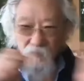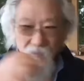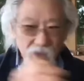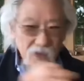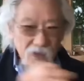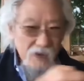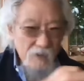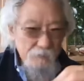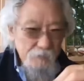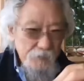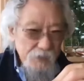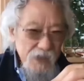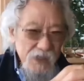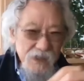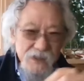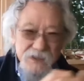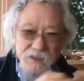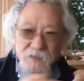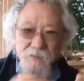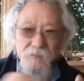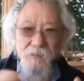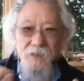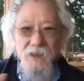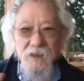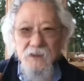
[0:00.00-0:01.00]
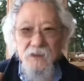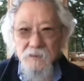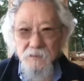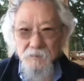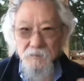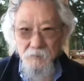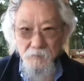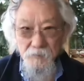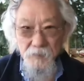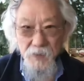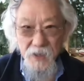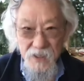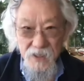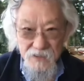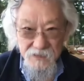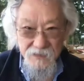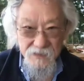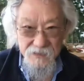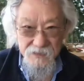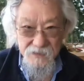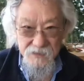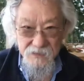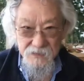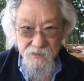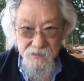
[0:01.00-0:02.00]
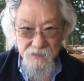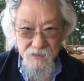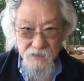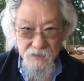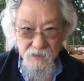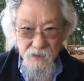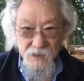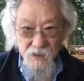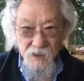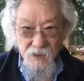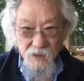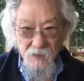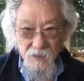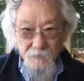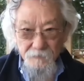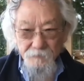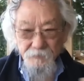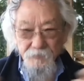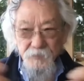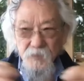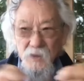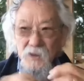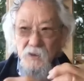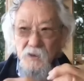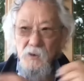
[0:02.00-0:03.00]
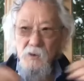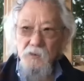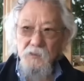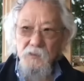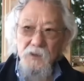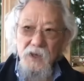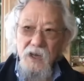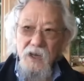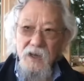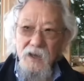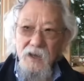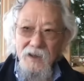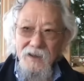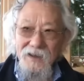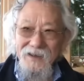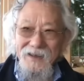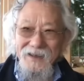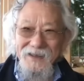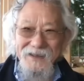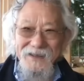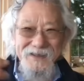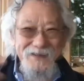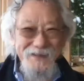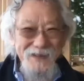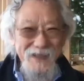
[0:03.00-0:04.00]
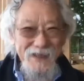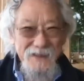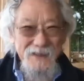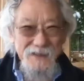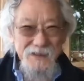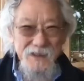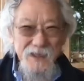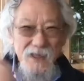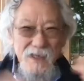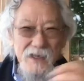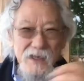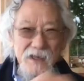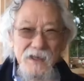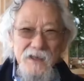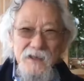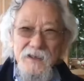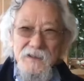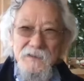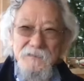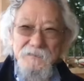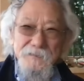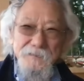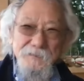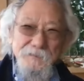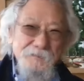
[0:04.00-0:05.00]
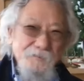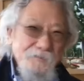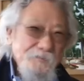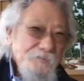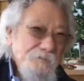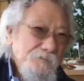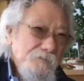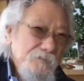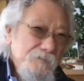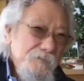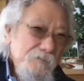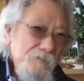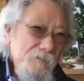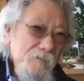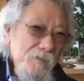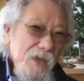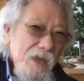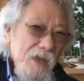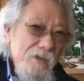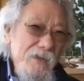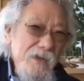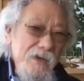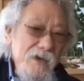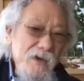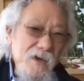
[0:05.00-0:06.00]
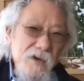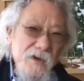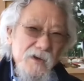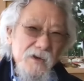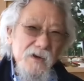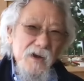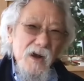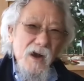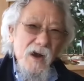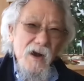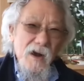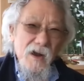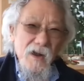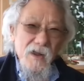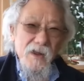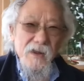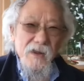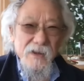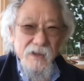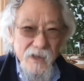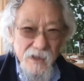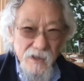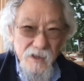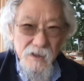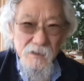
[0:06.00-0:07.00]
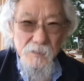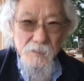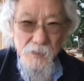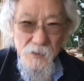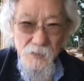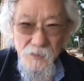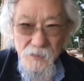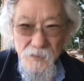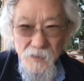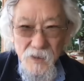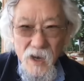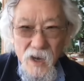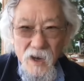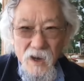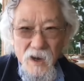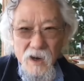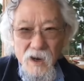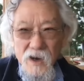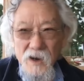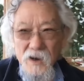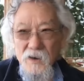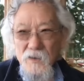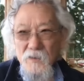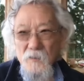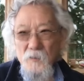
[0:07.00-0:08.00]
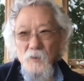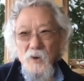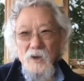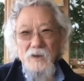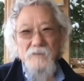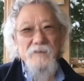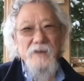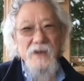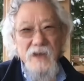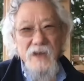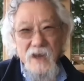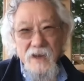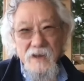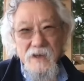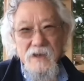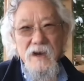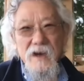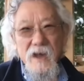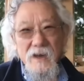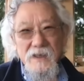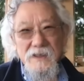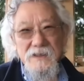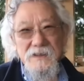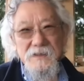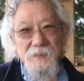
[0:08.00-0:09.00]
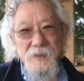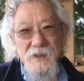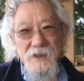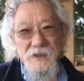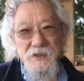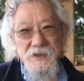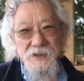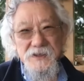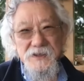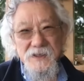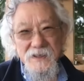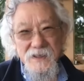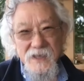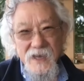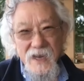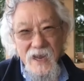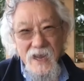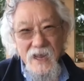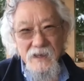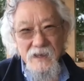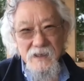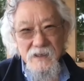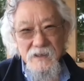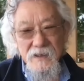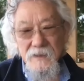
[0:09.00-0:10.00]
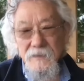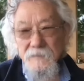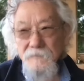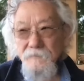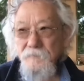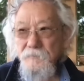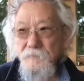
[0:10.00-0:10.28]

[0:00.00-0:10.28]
a piecemeal basis, You know, it's like there caribou are one of the iconic species in Canada,